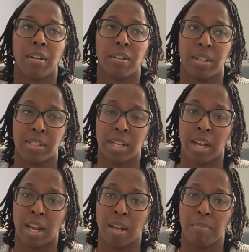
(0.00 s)
the
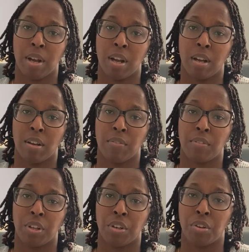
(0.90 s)
time
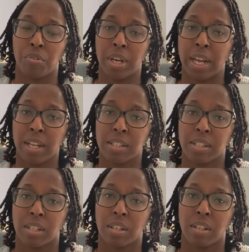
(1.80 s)
of the due date